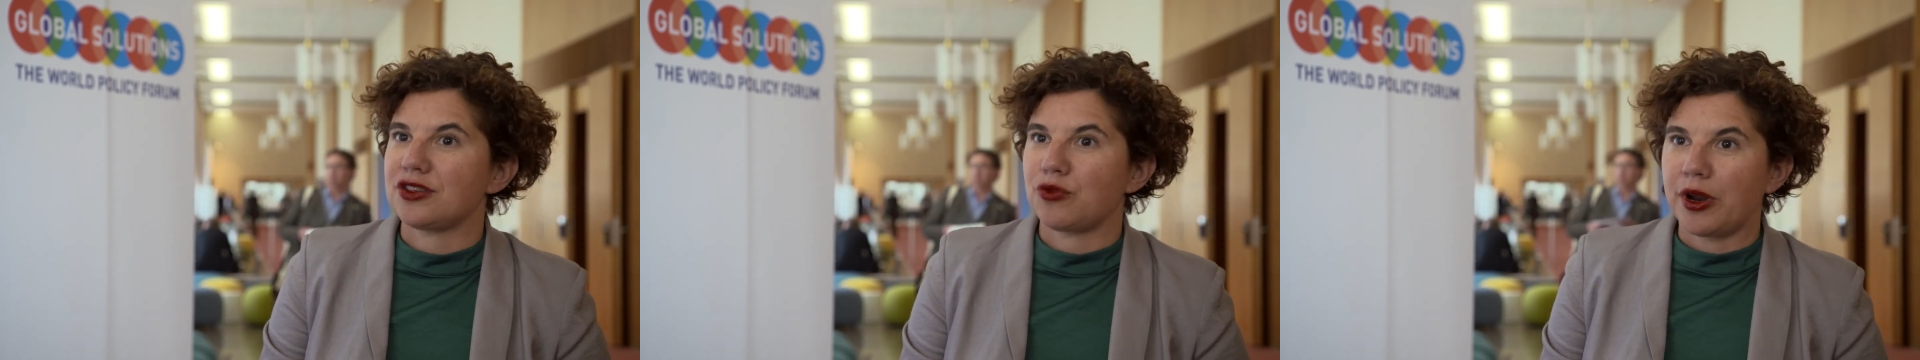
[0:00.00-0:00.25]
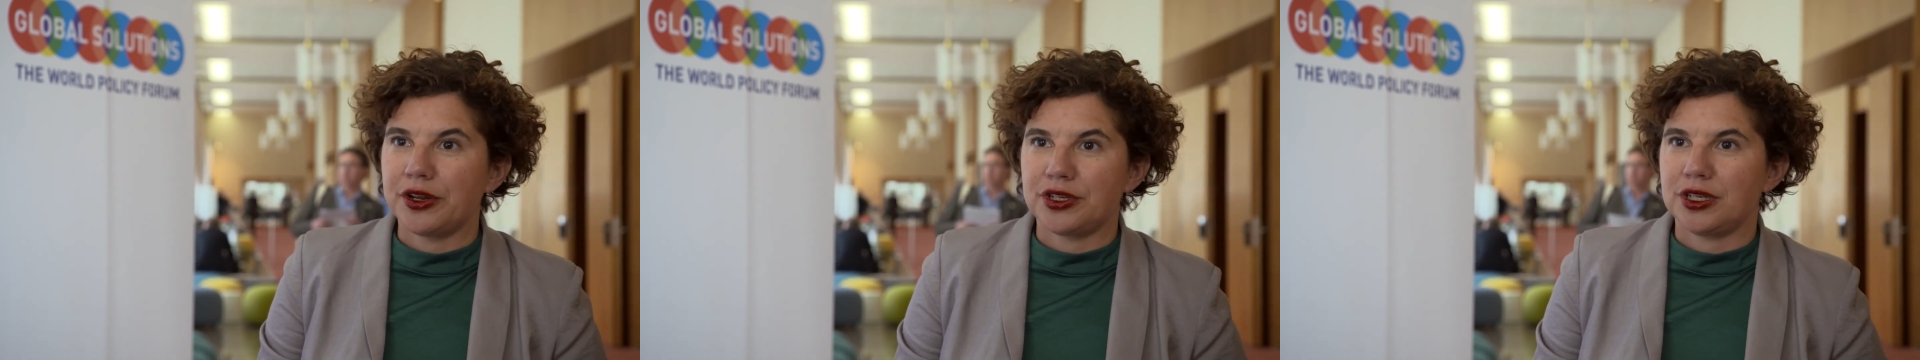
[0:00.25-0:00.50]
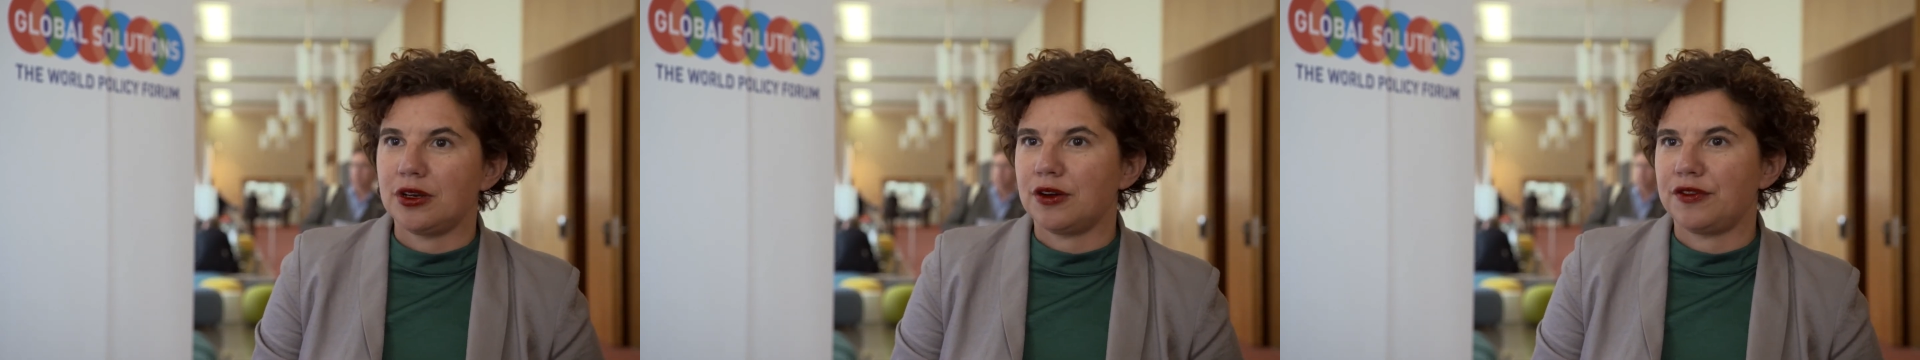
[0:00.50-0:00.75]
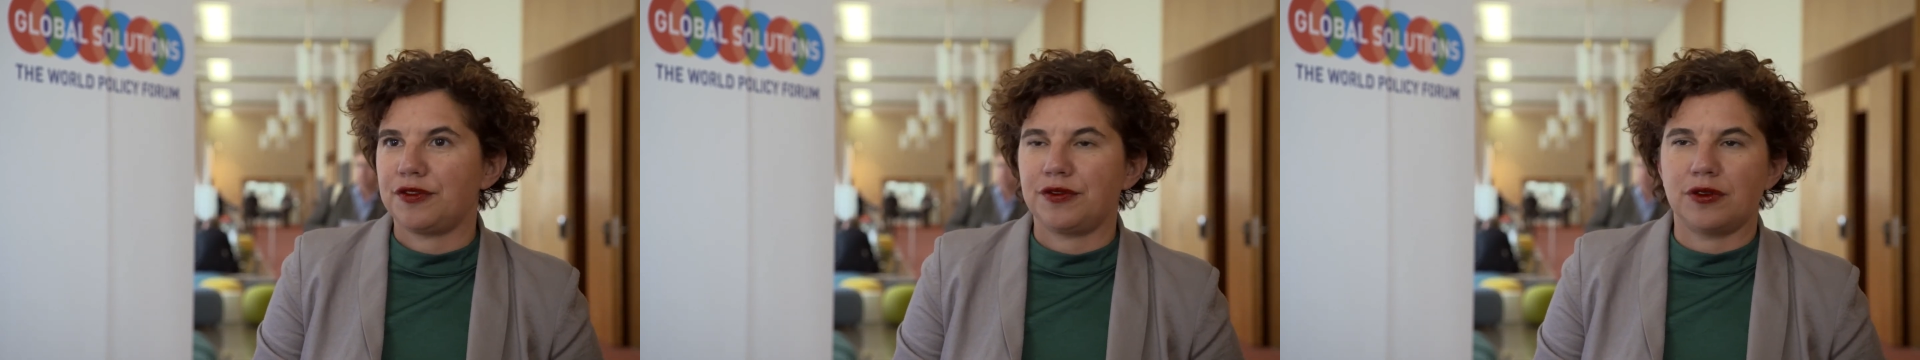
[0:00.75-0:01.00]
strategy
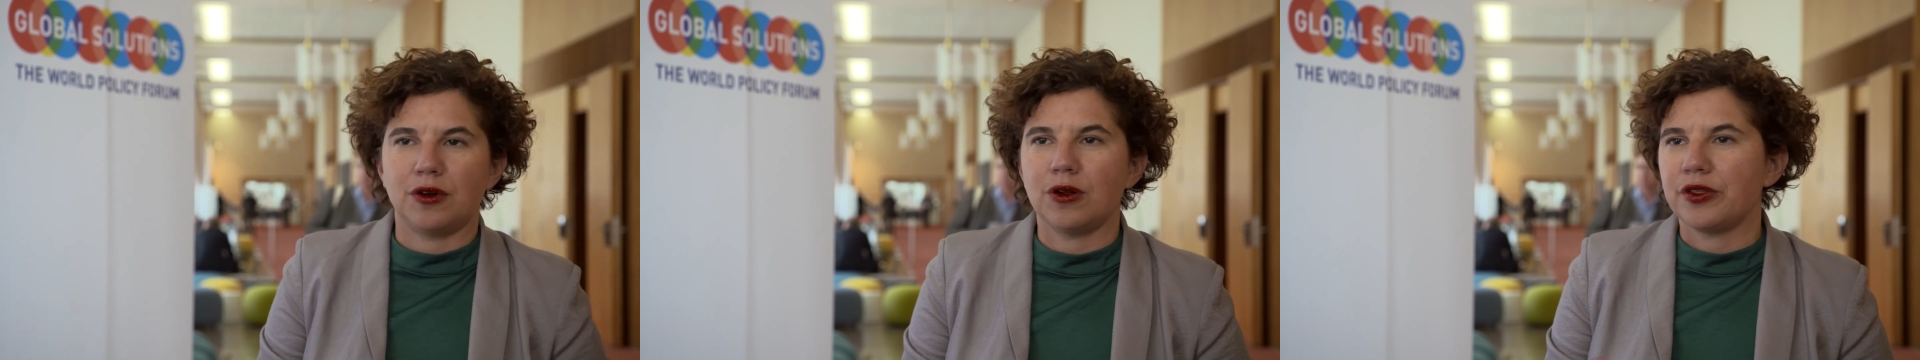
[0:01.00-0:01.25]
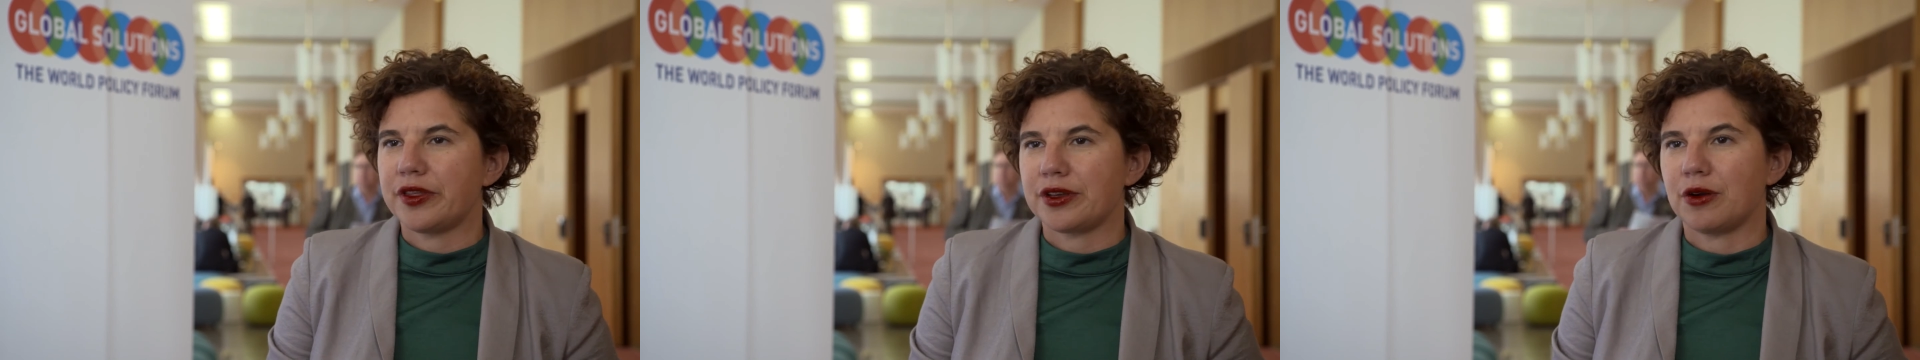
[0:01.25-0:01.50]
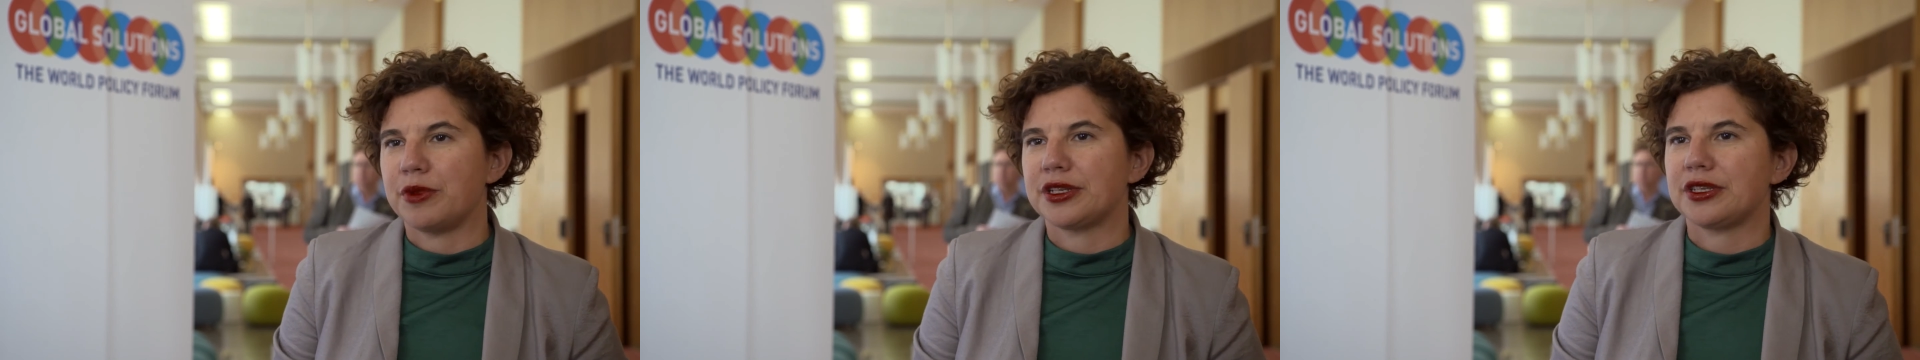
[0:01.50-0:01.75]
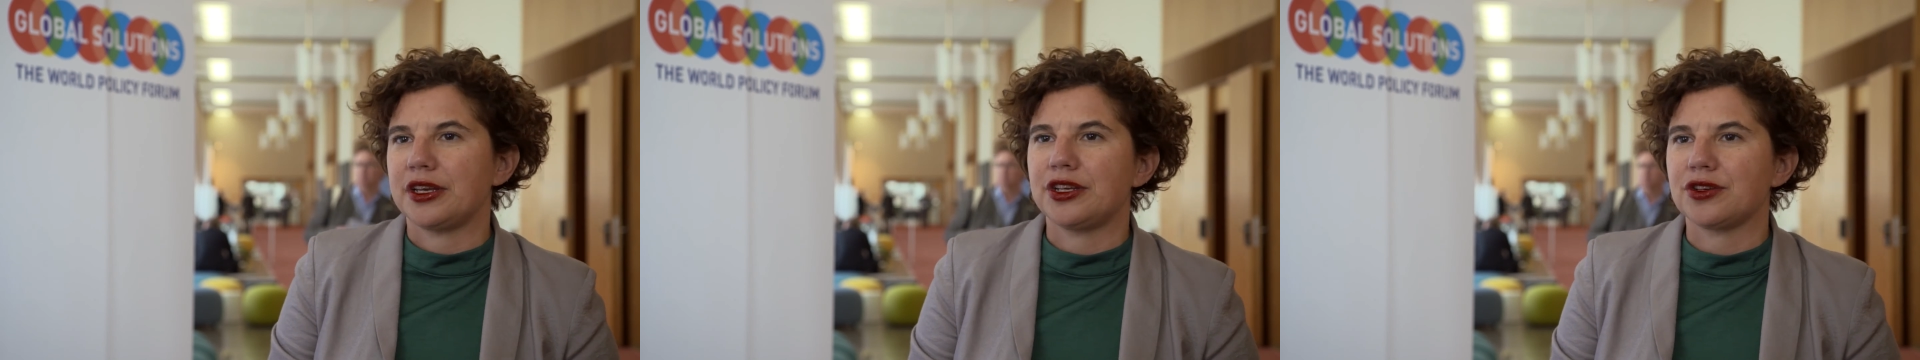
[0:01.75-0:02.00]
of all the
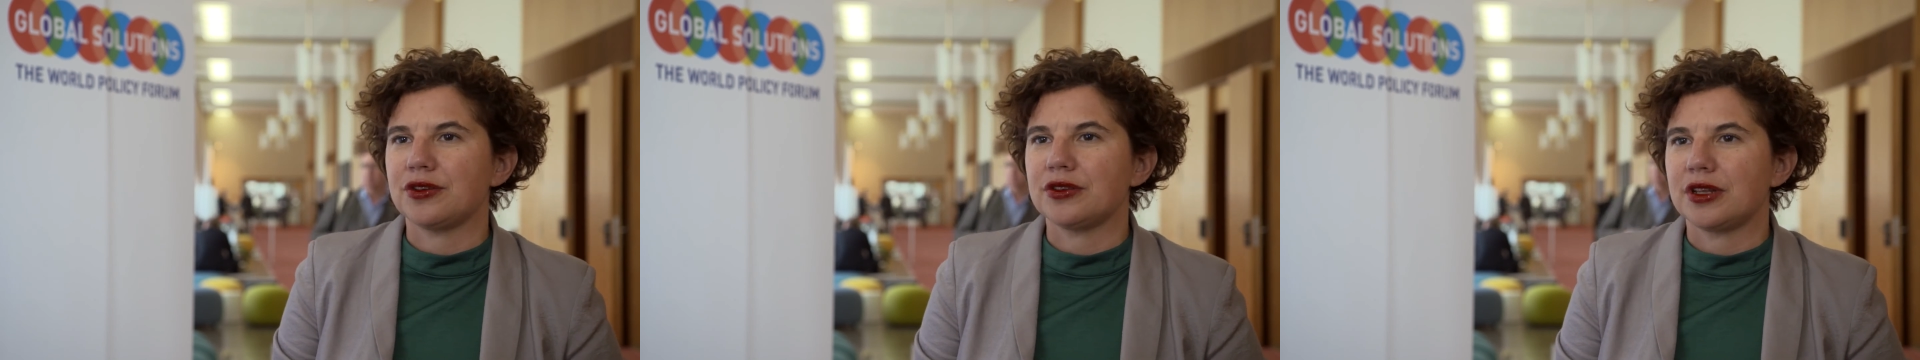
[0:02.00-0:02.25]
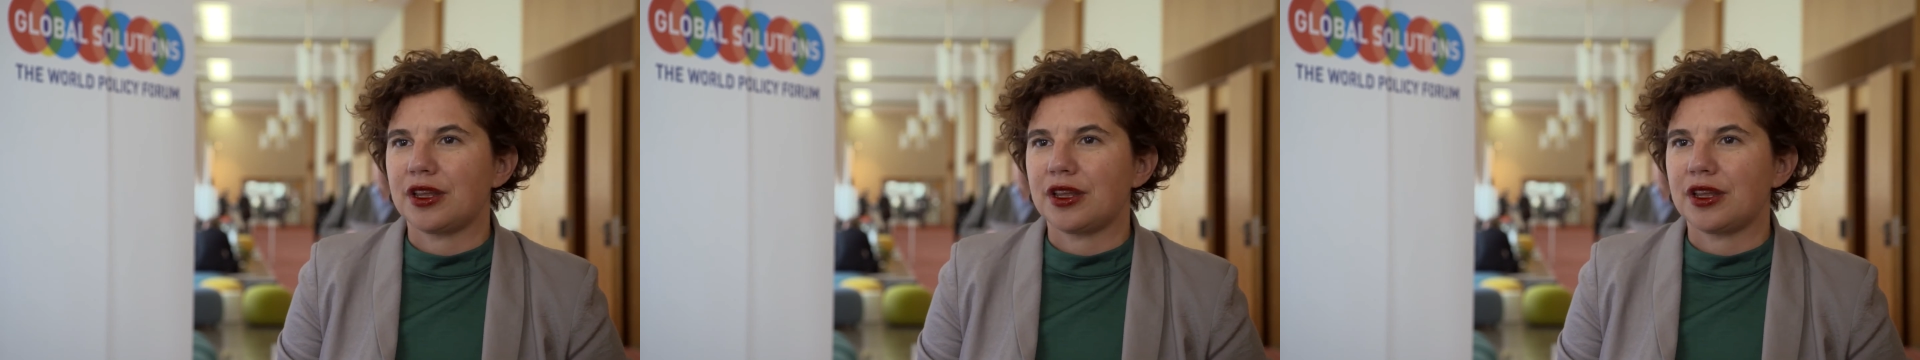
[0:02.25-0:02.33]
conversations,